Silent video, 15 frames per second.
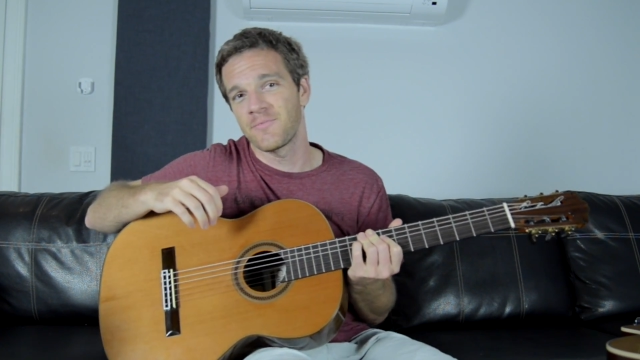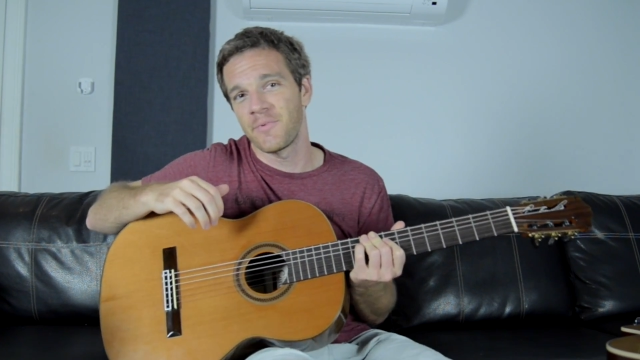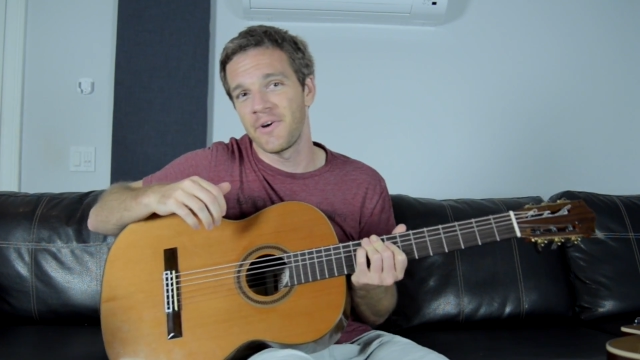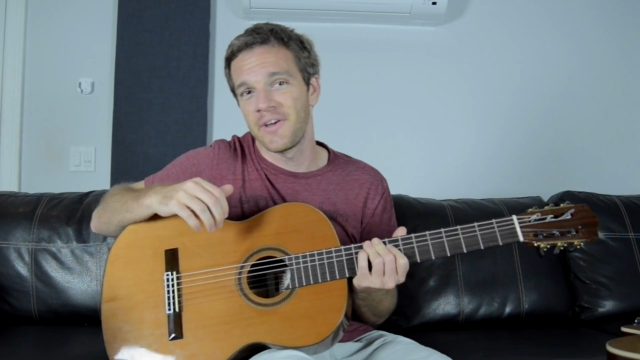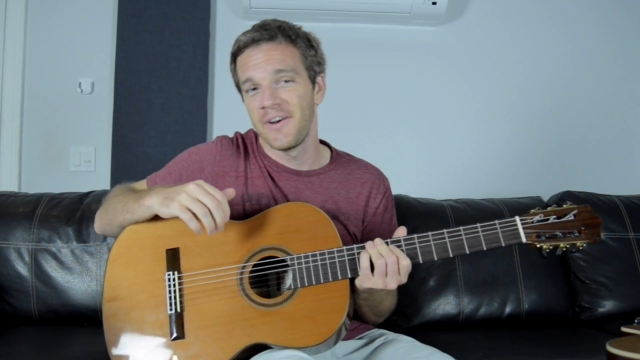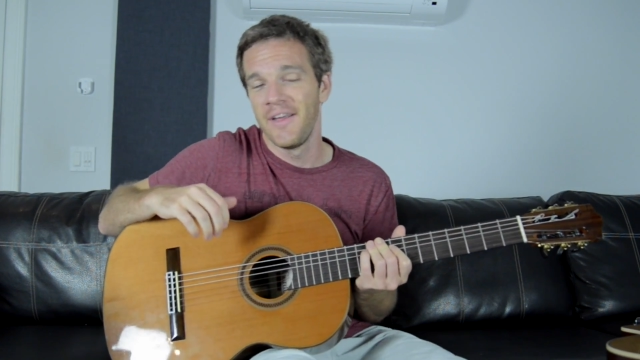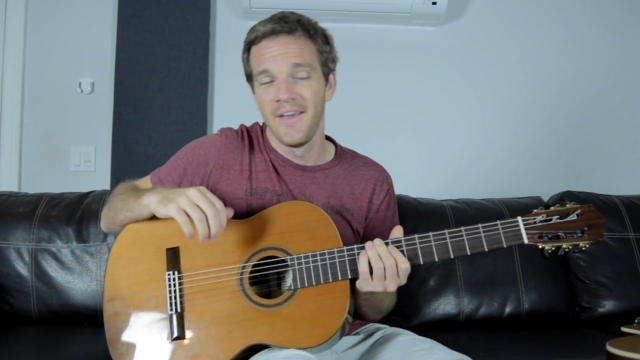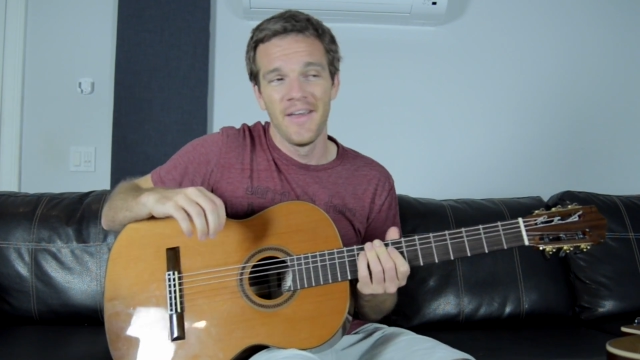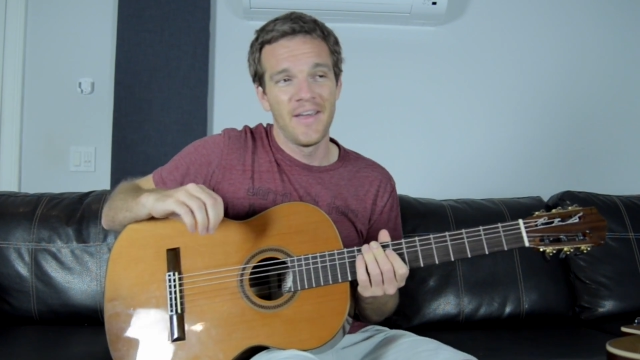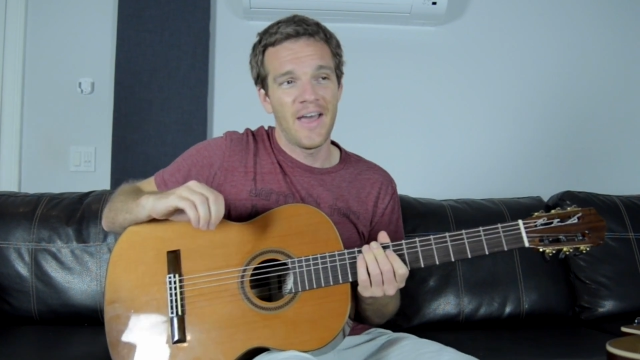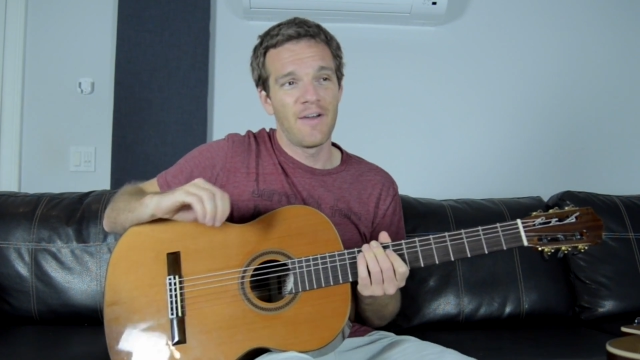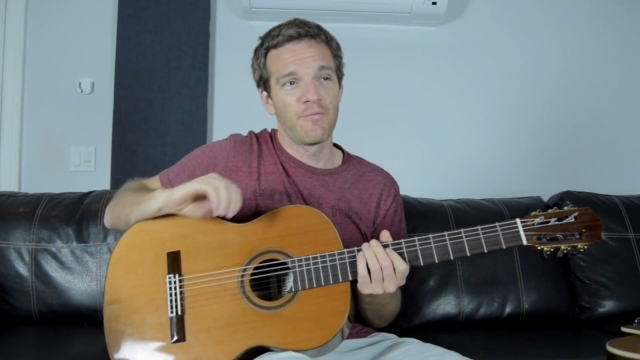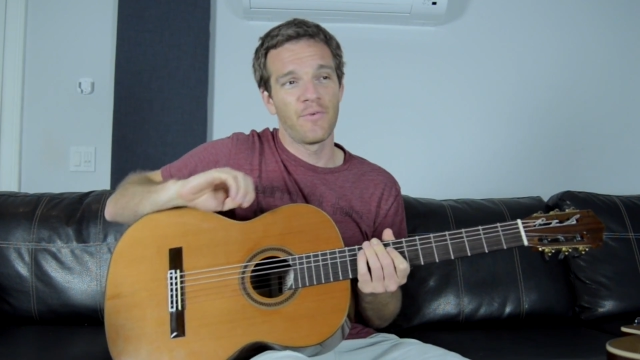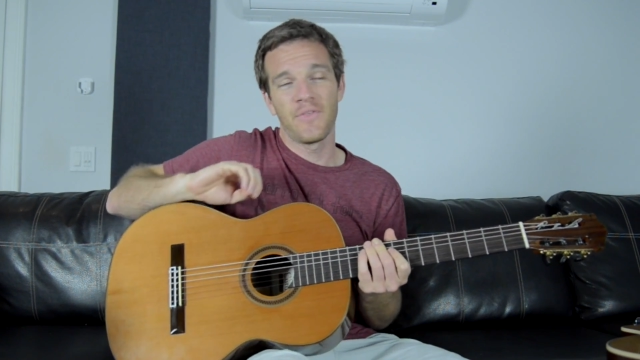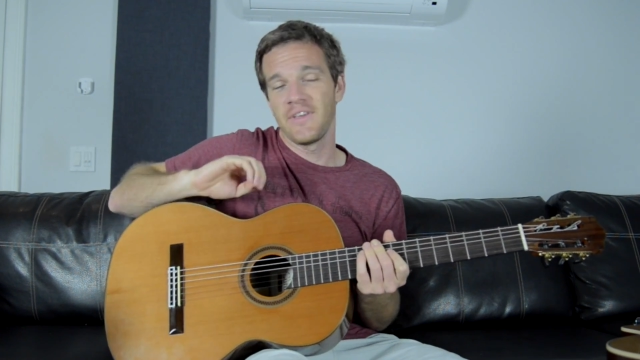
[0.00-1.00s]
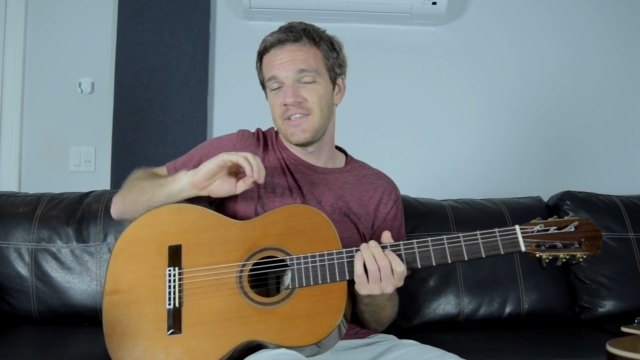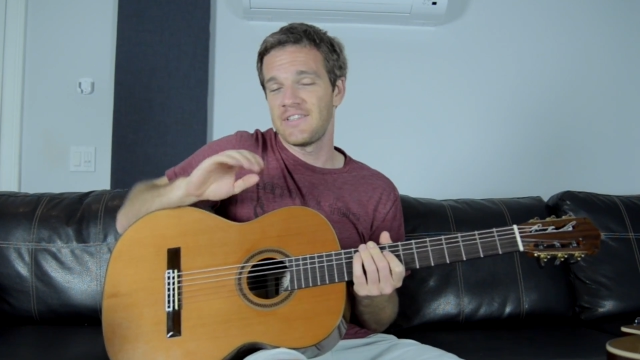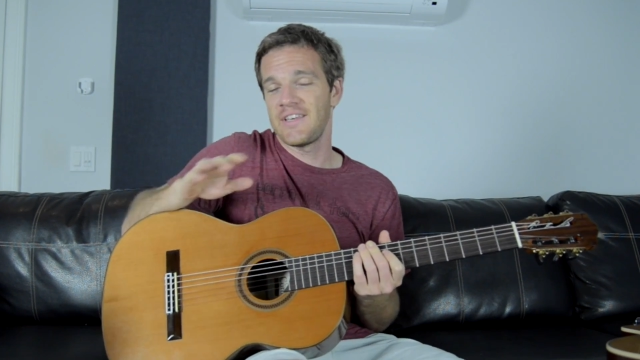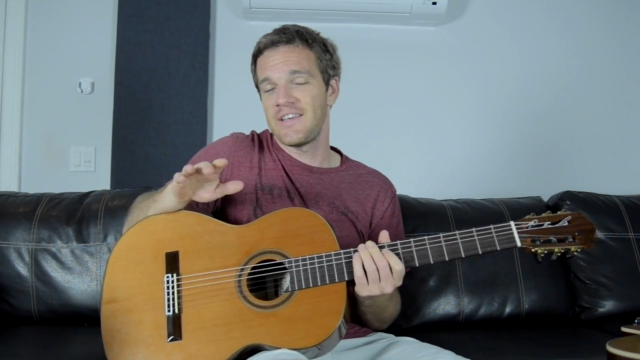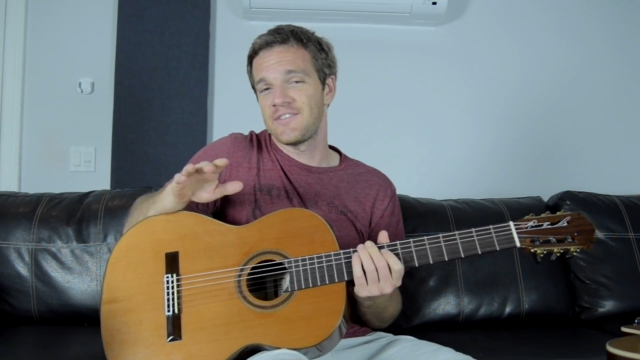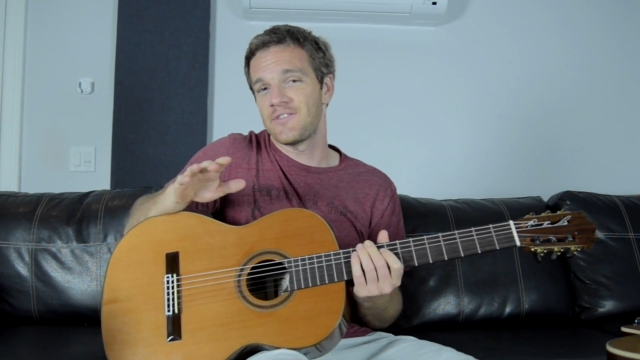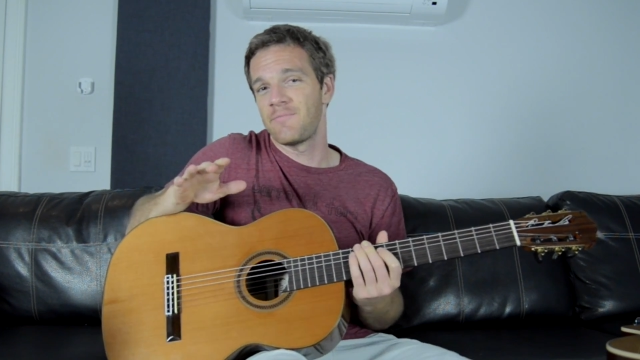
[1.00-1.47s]
but everything he
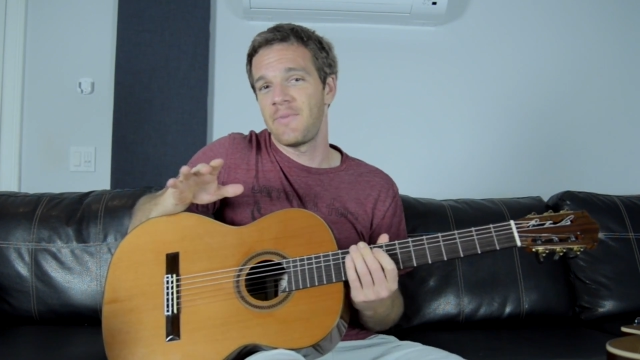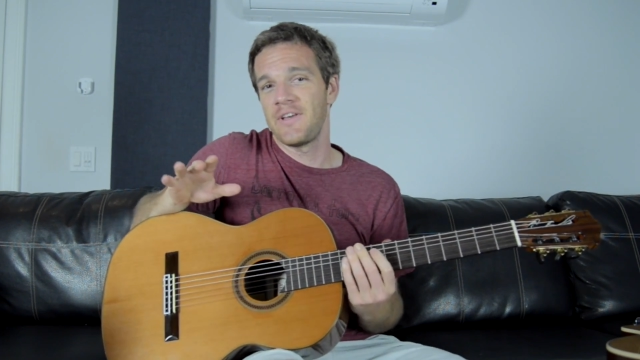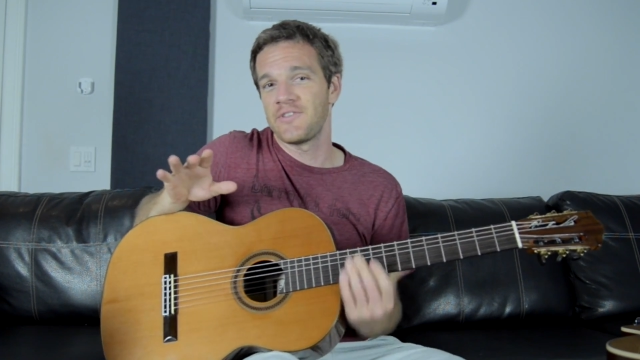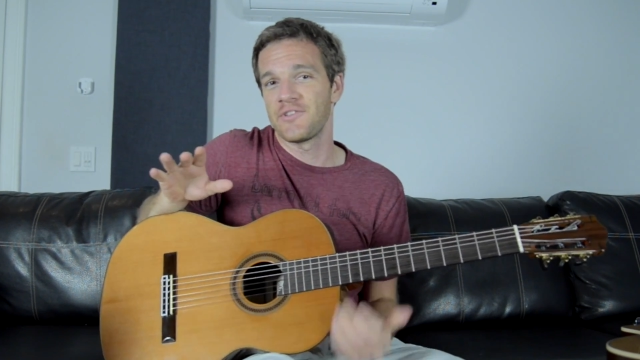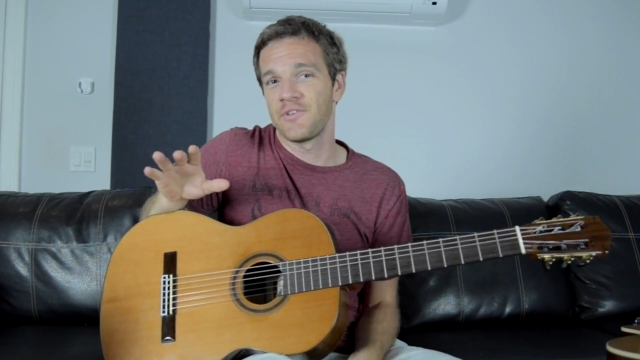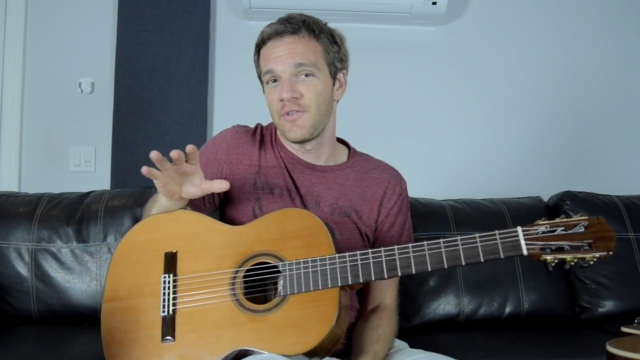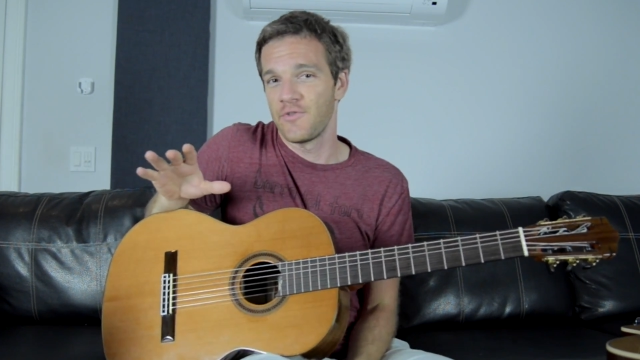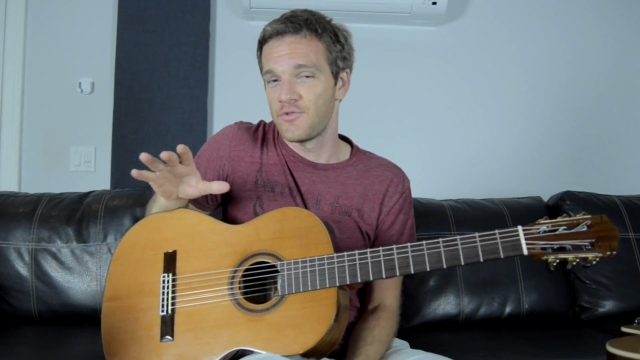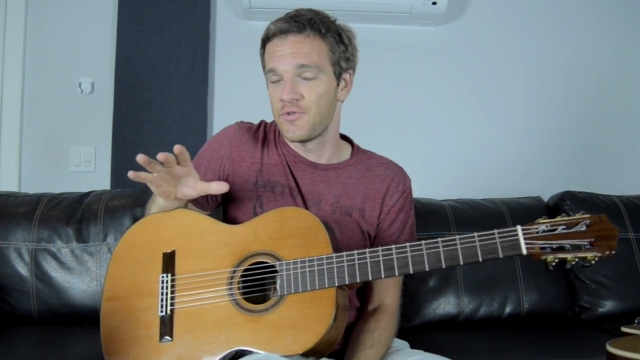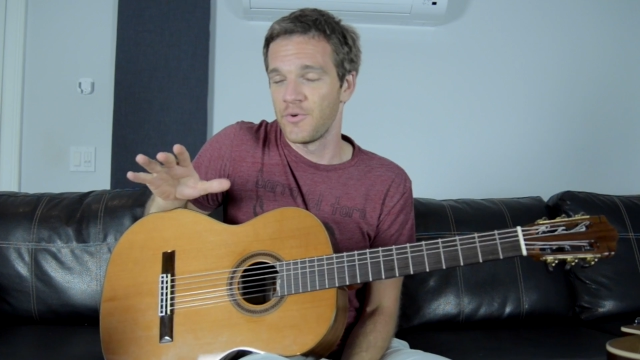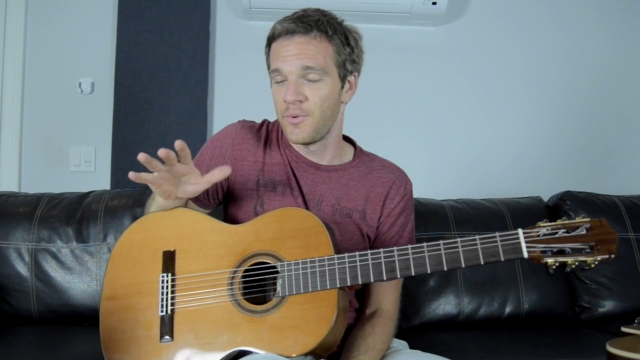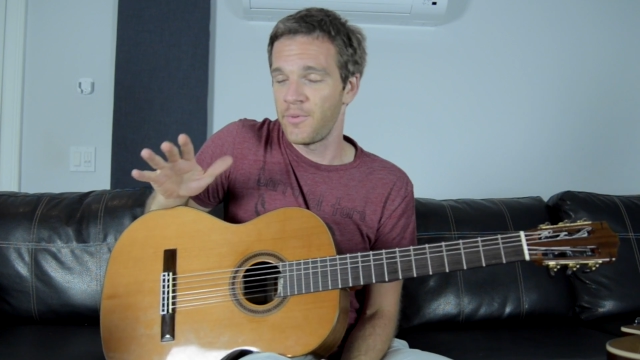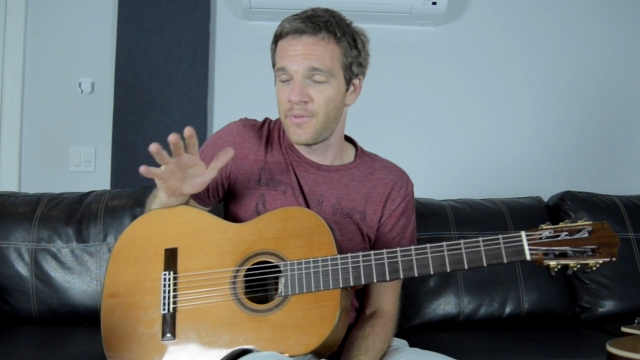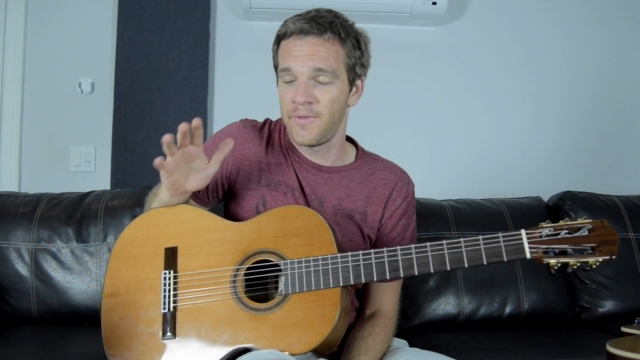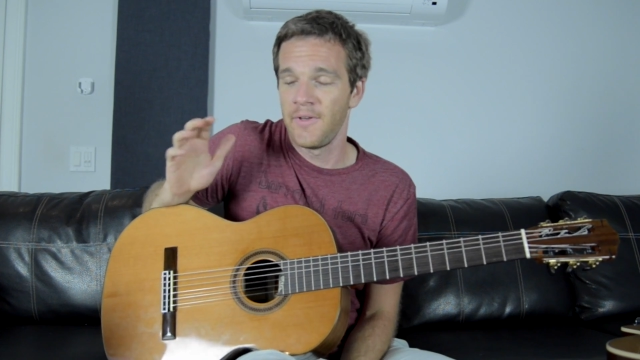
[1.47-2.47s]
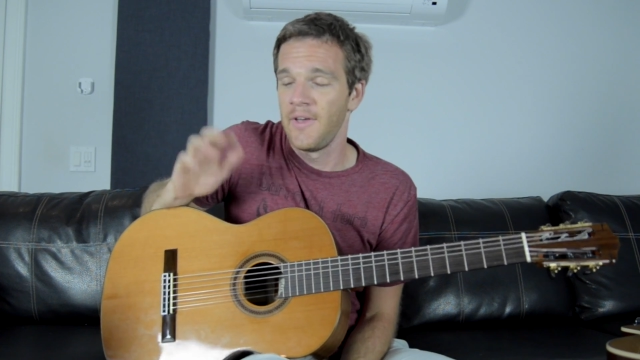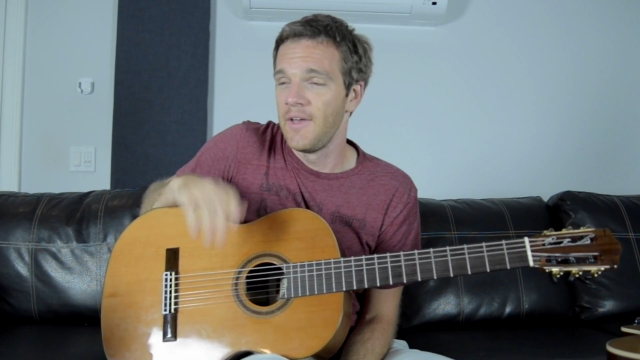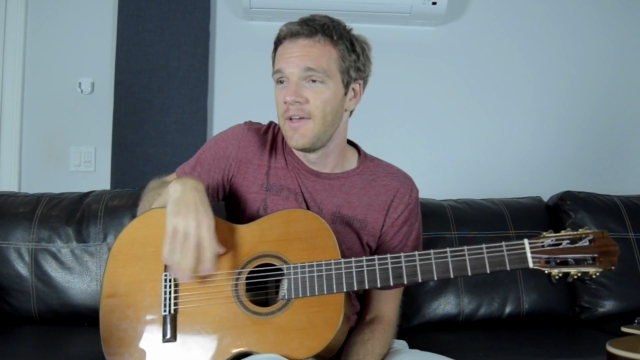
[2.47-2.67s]
says is basically the truth.